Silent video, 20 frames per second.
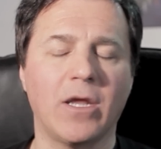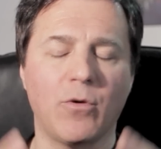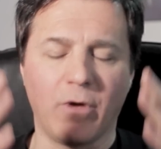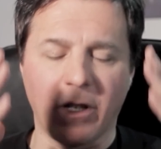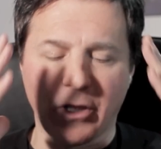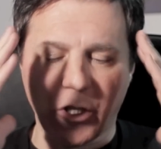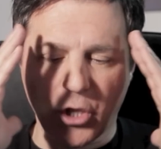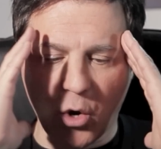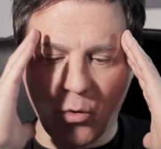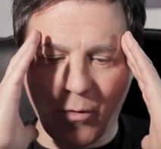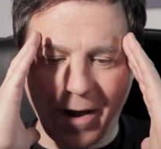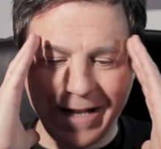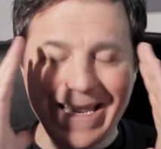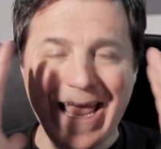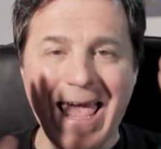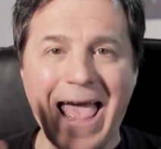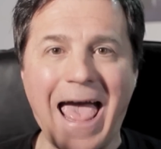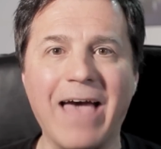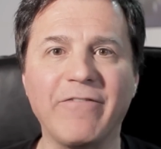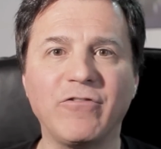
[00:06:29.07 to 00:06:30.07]
They will know what
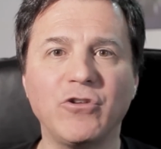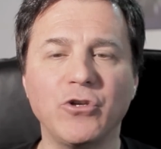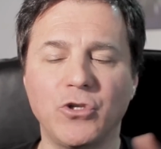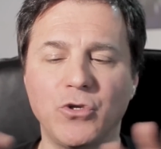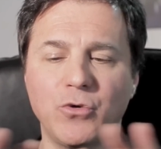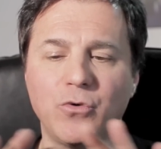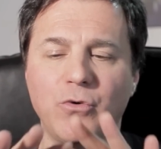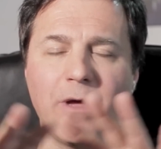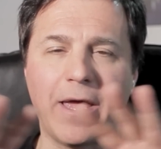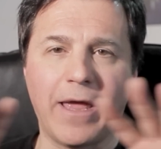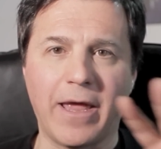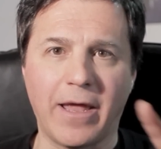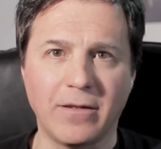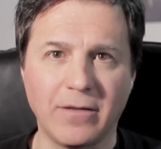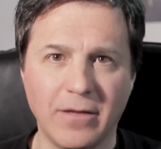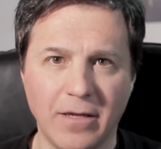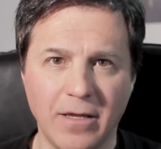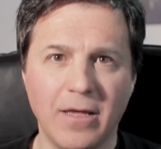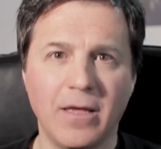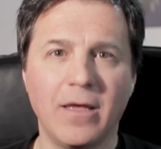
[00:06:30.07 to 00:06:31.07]
they have to do
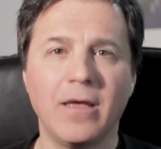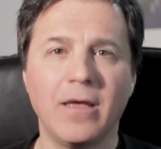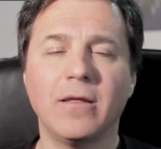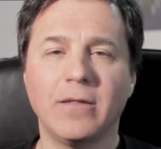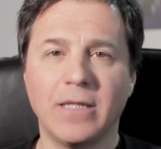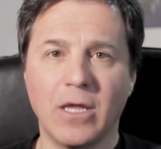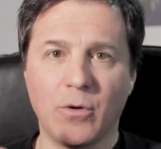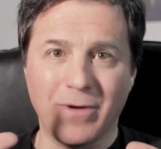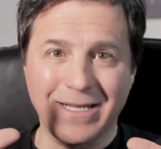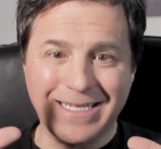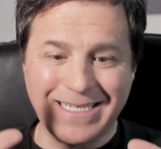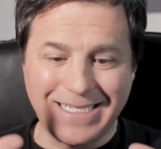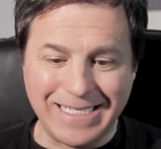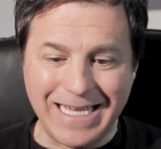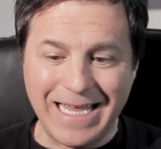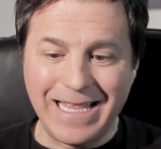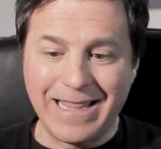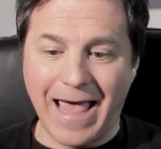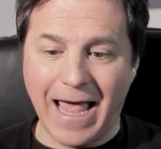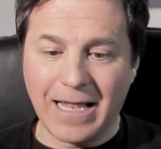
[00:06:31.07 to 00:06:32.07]
and they will
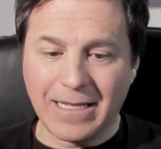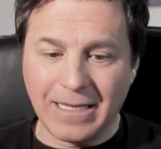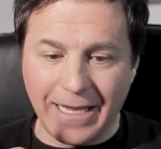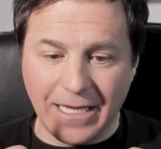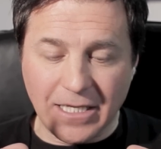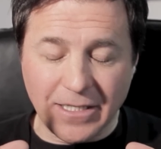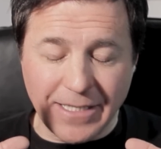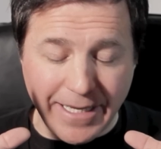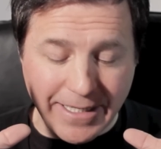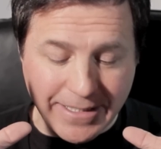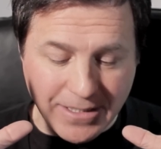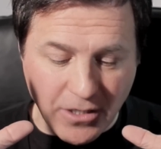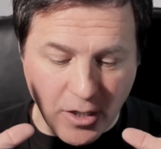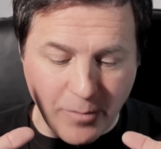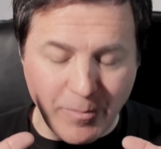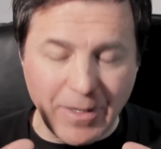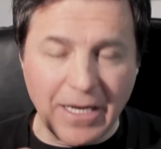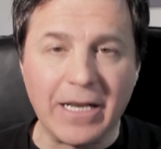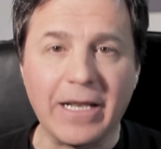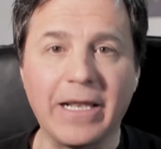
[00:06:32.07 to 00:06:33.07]
see that it's
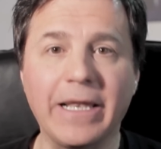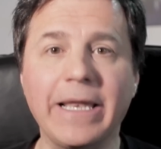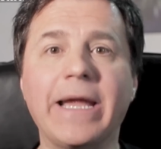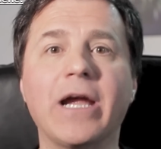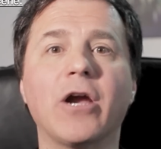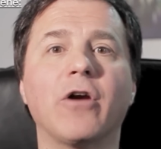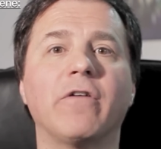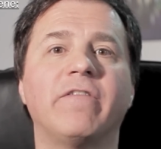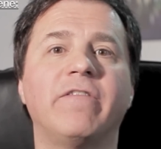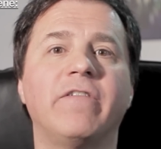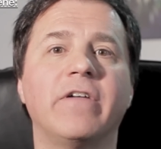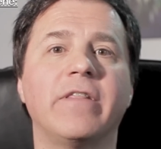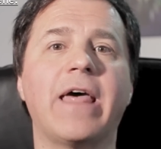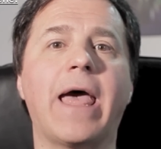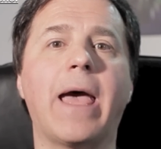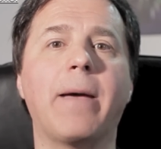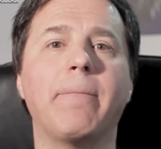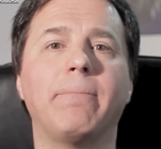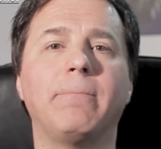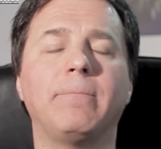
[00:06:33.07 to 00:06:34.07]
going to be clear for
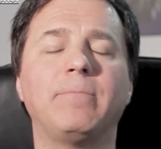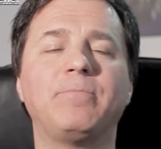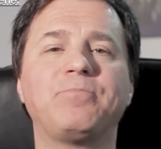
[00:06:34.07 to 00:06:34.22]
them.